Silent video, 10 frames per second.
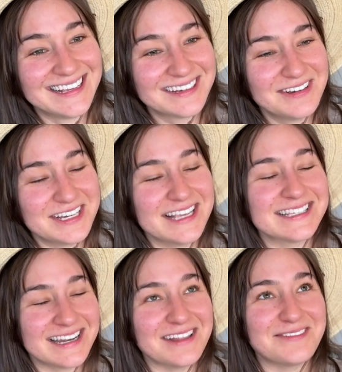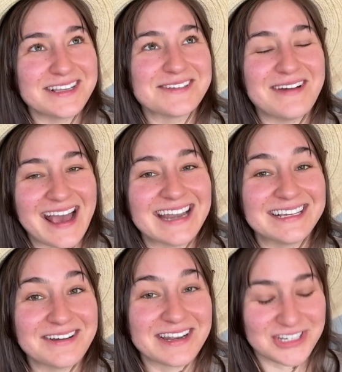Which is another reason why I had to
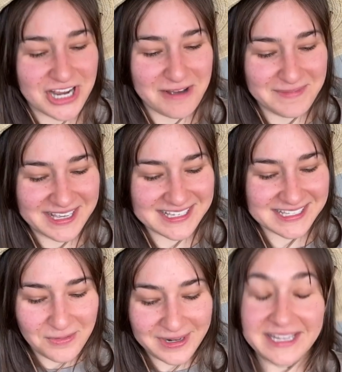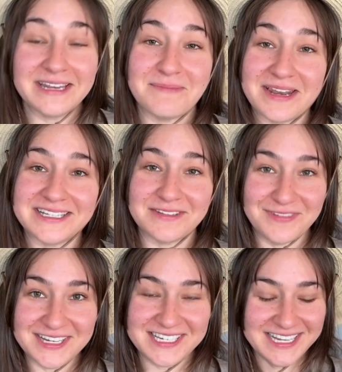go get a job, because we needed money to
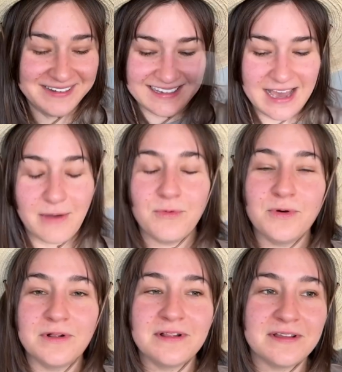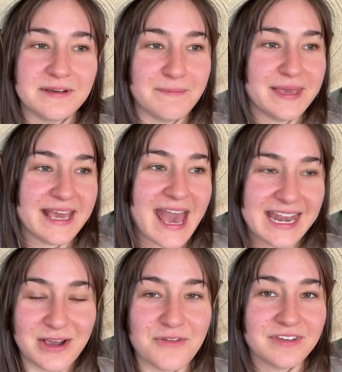finish it. I will be
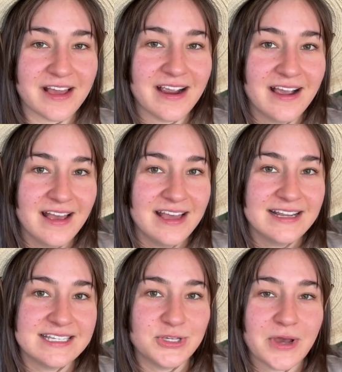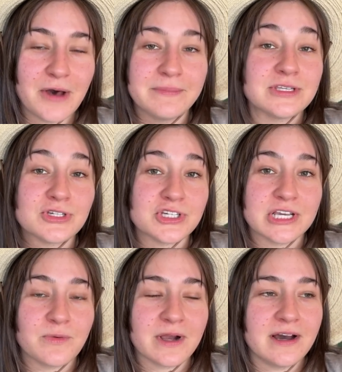heading over there to help Mr.
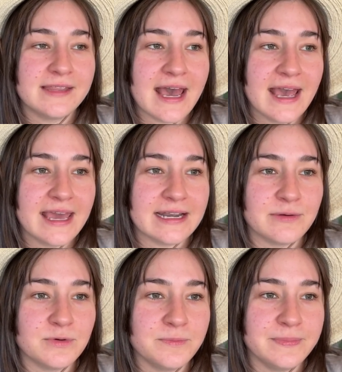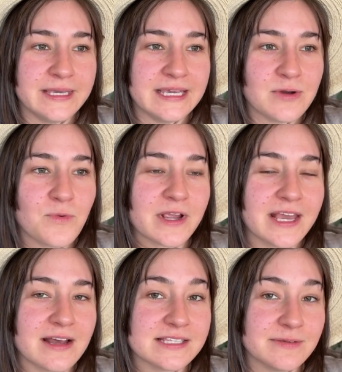Cheek work on that, and I will be
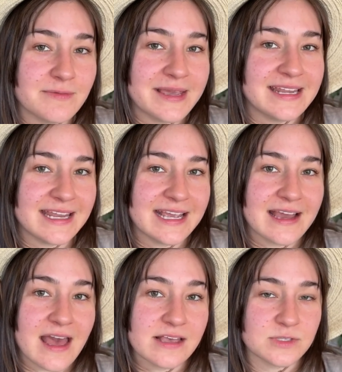working on some of my knitting as